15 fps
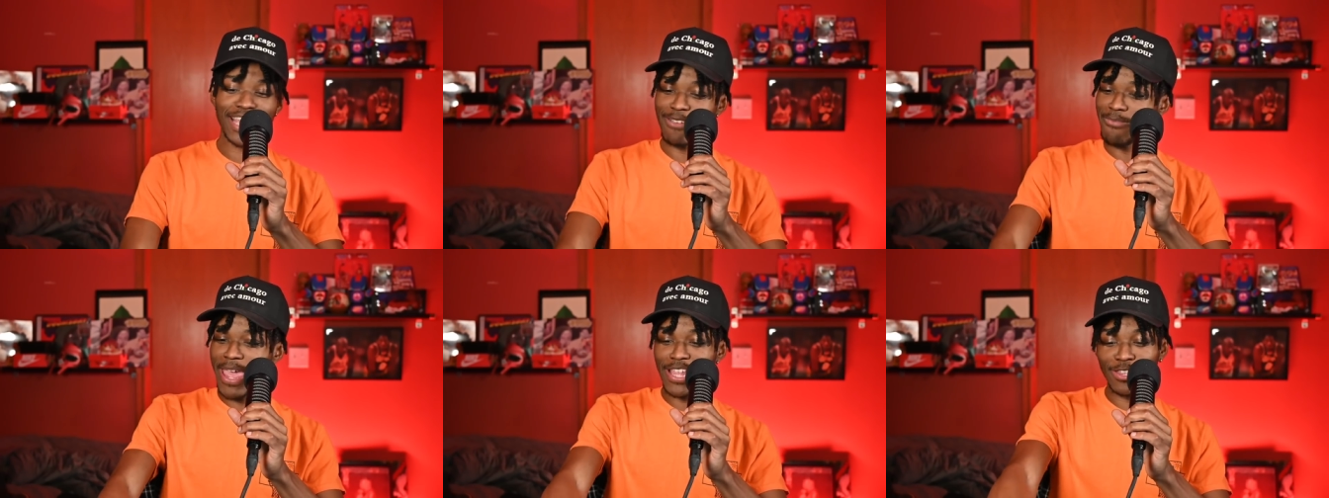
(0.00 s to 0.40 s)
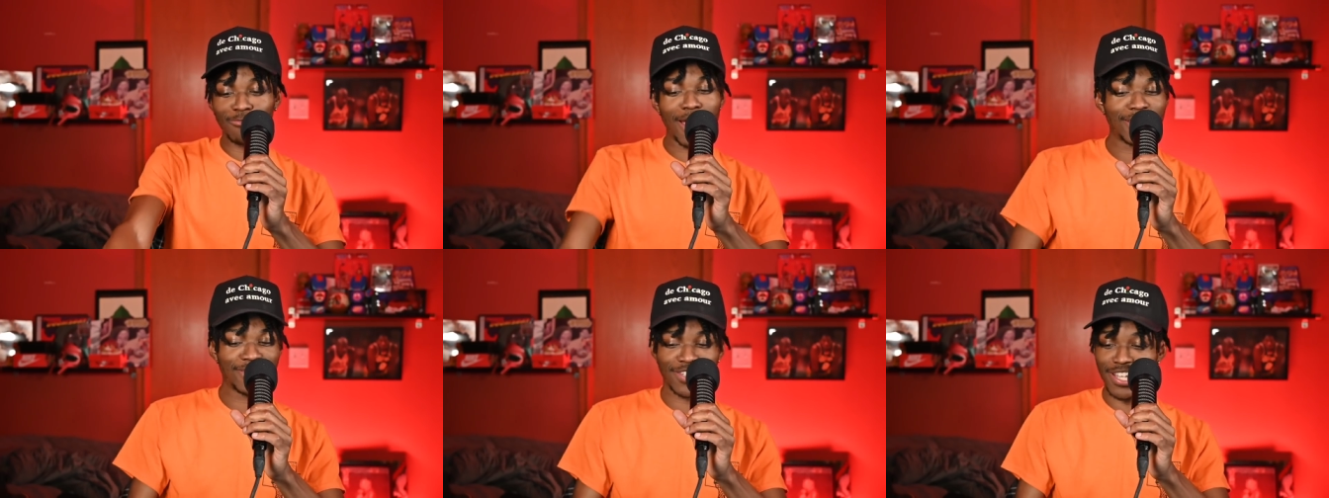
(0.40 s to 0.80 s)
They made the
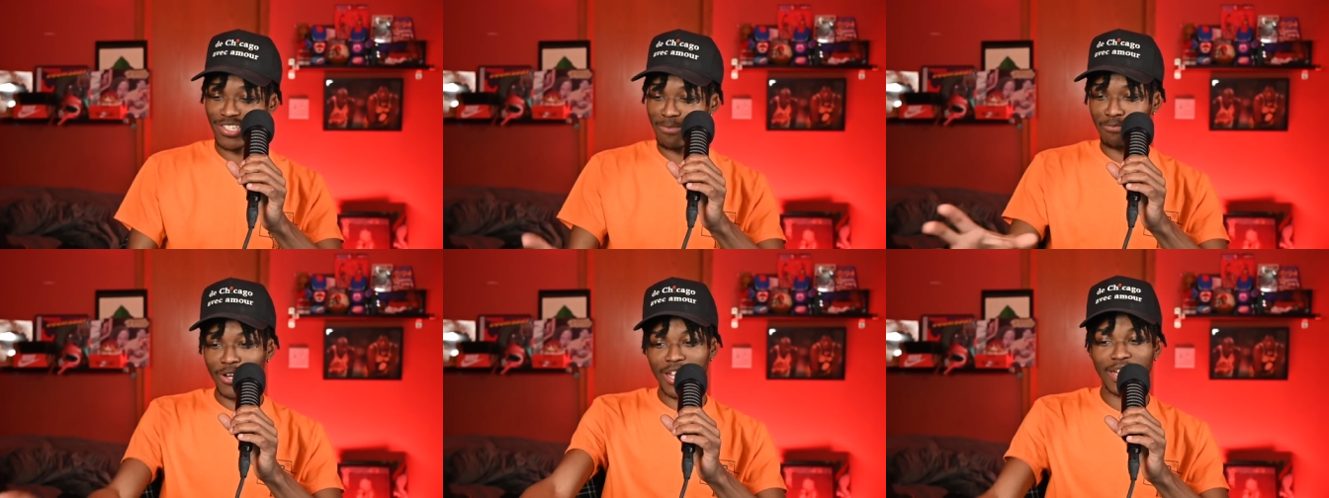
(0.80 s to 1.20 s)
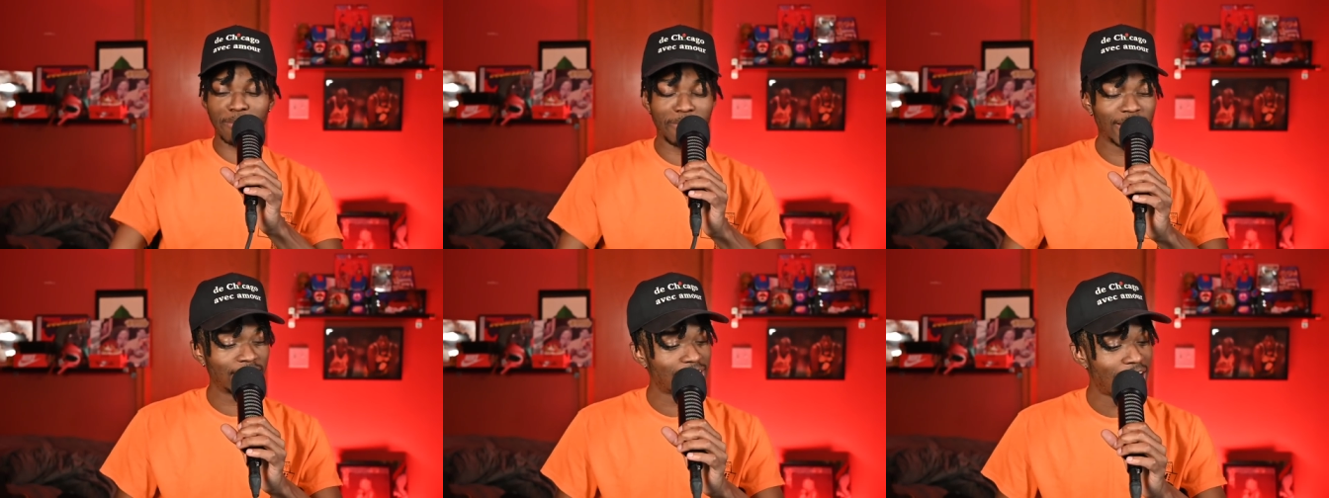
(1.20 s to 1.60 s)
right decision bringing
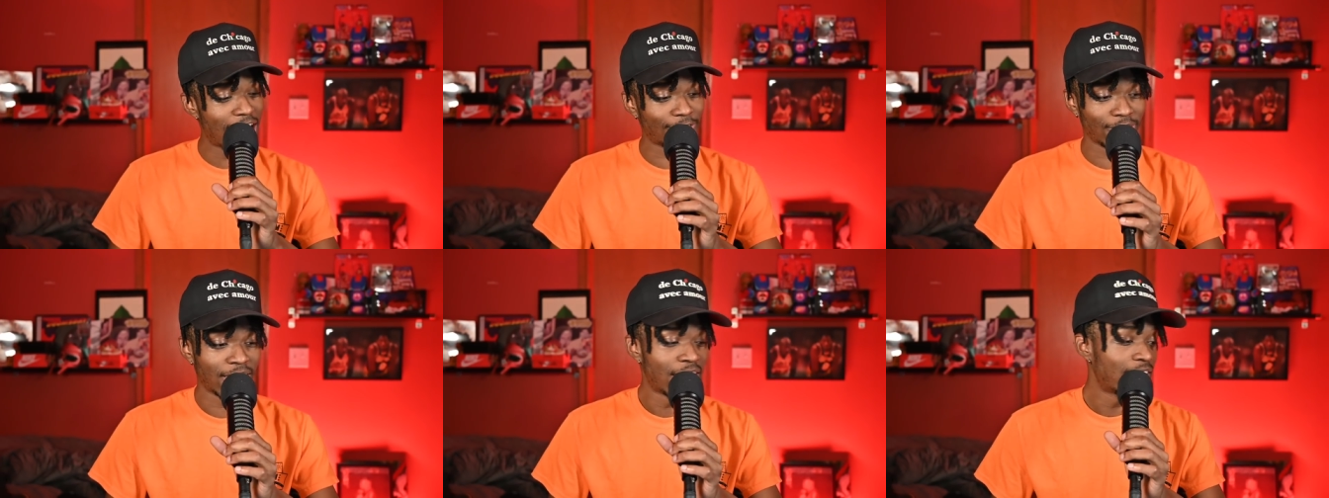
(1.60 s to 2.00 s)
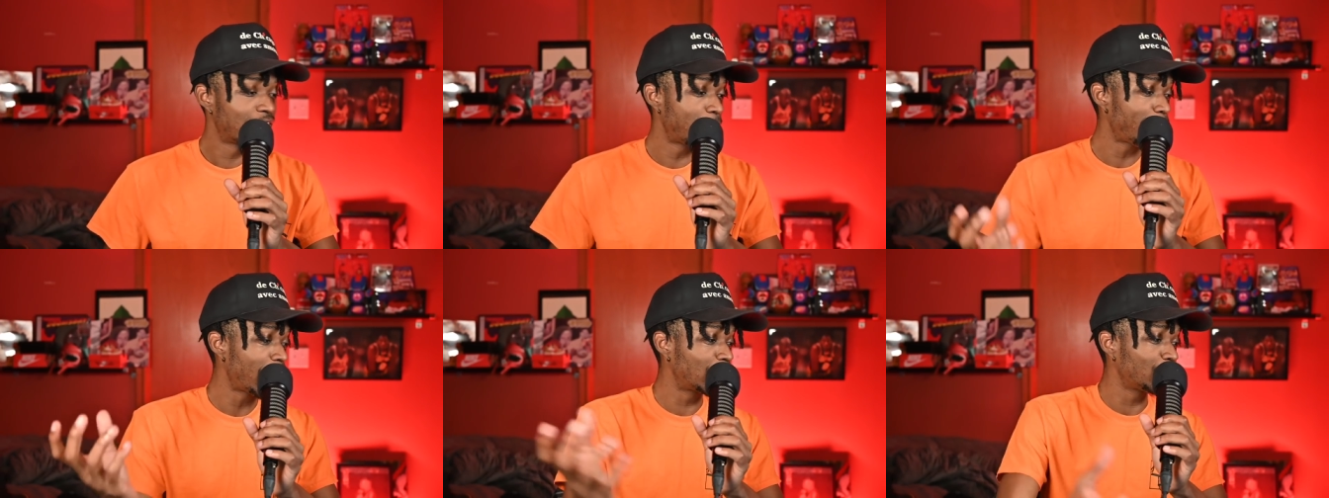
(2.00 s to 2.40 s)
in Billy Donovan.
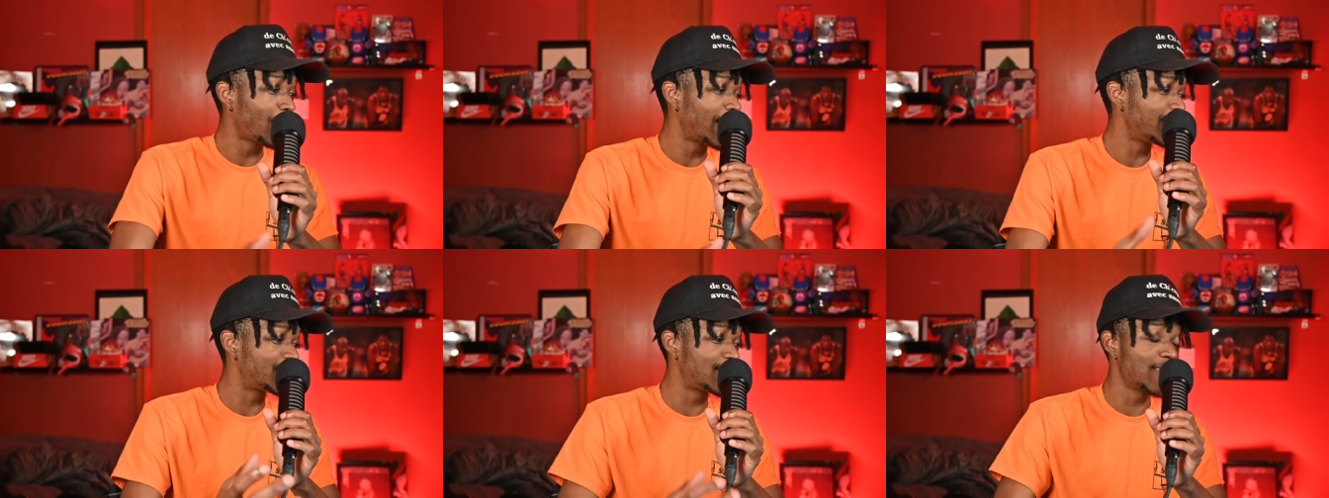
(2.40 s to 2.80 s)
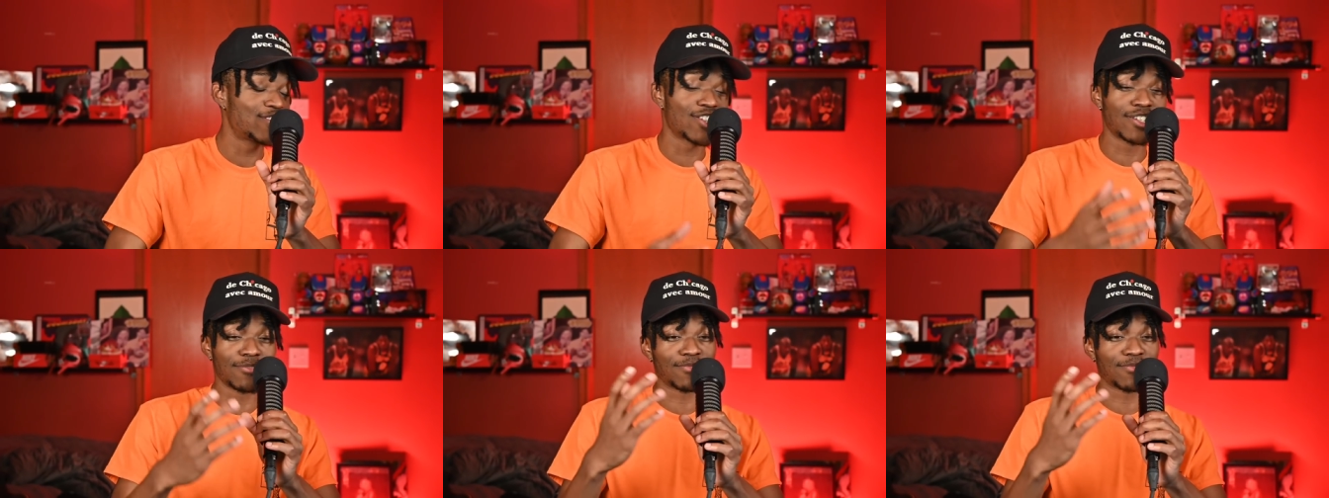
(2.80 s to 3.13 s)
They made the right decision